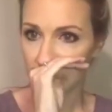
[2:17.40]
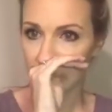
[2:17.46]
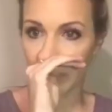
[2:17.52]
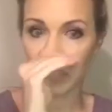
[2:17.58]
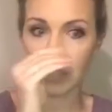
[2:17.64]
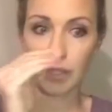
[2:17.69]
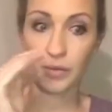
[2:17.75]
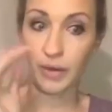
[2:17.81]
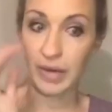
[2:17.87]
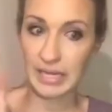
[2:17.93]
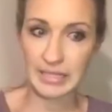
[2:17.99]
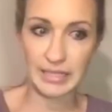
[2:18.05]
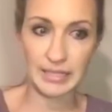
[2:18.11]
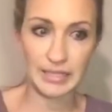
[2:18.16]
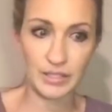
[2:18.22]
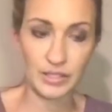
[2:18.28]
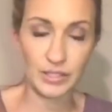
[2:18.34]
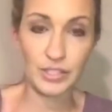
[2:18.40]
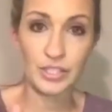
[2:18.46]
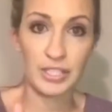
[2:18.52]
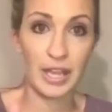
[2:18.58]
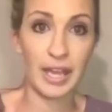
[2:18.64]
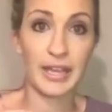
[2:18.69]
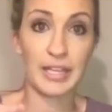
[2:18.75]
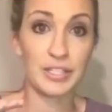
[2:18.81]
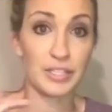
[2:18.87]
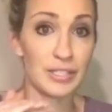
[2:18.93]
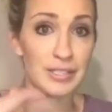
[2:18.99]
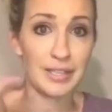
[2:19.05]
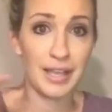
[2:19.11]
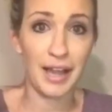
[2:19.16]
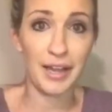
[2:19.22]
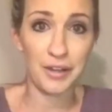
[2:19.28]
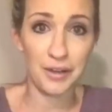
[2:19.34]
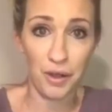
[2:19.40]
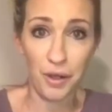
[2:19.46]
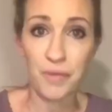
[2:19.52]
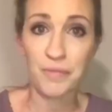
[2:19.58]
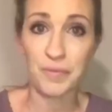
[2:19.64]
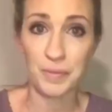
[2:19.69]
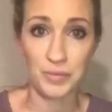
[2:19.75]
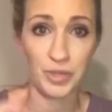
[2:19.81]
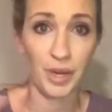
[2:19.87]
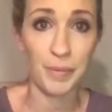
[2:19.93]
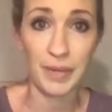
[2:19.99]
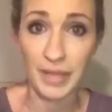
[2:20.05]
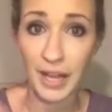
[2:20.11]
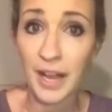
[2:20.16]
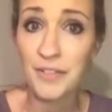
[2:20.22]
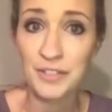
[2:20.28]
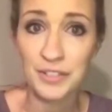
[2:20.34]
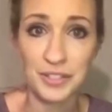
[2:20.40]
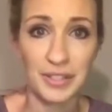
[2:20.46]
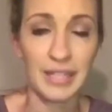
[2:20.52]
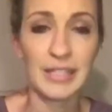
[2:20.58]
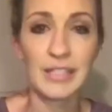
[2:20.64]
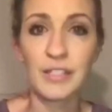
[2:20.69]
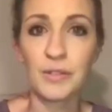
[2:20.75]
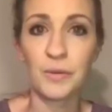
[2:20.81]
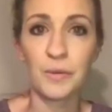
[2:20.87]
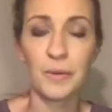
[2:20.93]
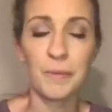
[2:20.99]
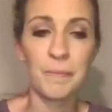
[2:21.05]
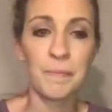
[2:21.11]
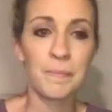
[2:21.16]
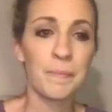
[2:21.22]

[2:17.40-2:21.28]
Granted, Chad had just gotten home from dropping off Judah at school.